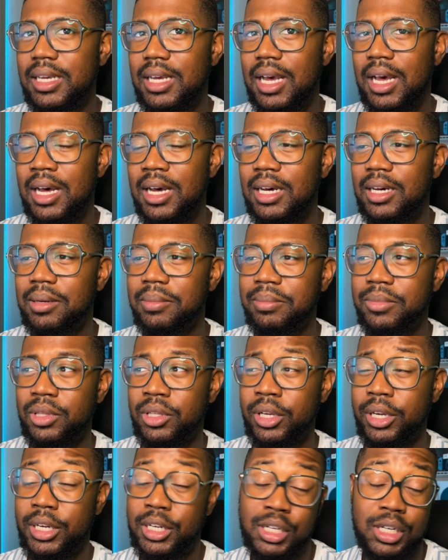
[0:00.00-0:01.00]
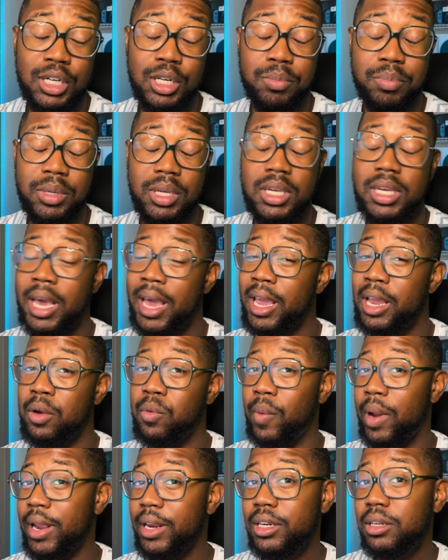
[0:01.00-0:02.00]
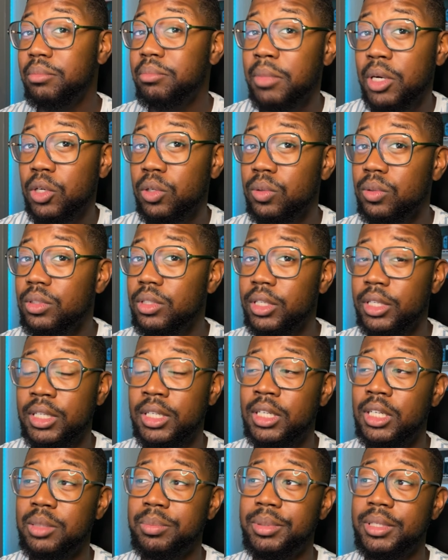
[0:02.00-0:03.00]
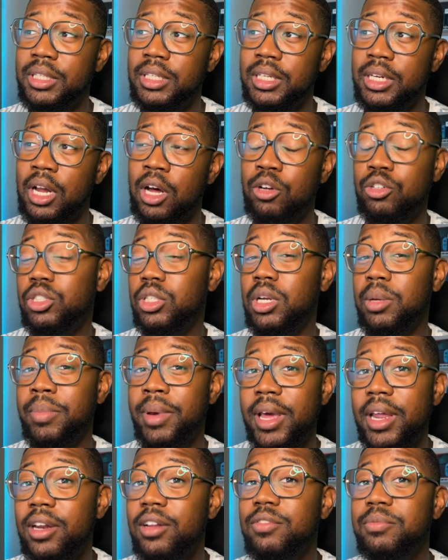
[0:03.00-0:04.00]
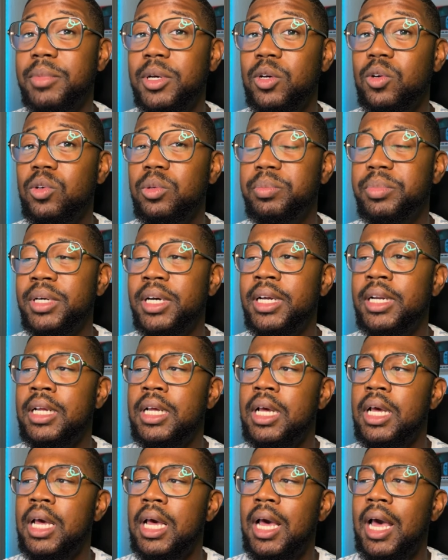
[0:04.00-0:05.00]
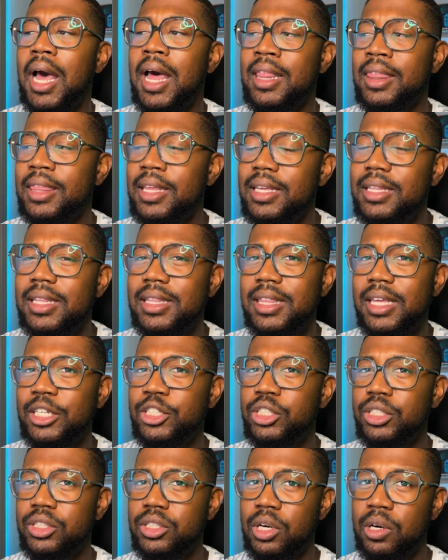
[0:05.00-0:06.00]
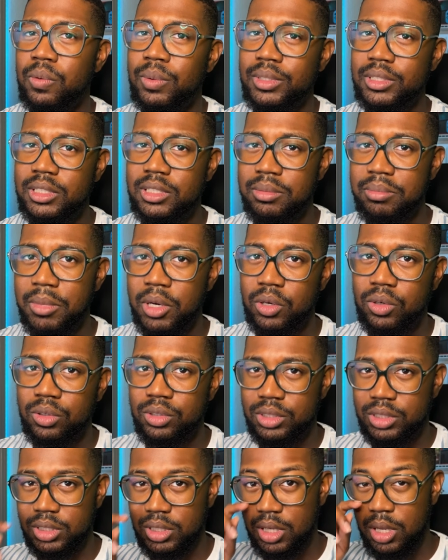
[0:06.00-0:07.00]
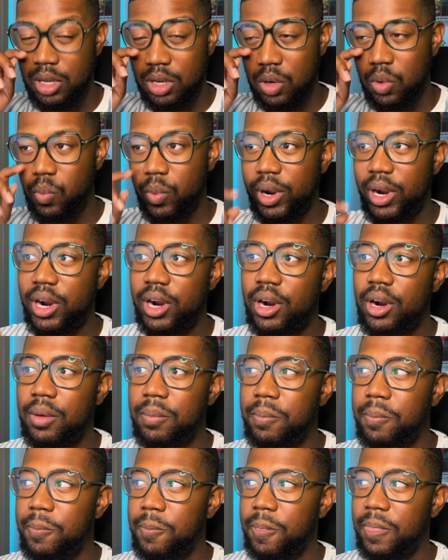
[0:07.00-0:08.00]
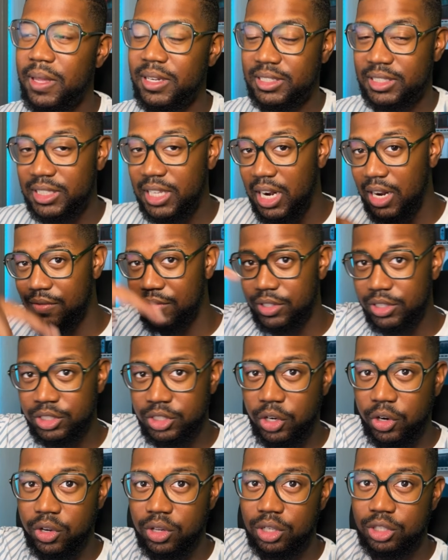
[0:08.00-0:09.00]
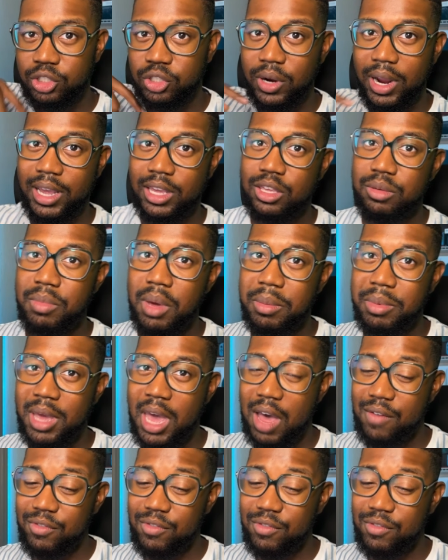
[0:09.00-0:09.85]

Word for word: Um, there could be a ranked mode, there could be an ultra competitive mode, but I think that they should throw in some modes where instead of a circular track, you maybe have a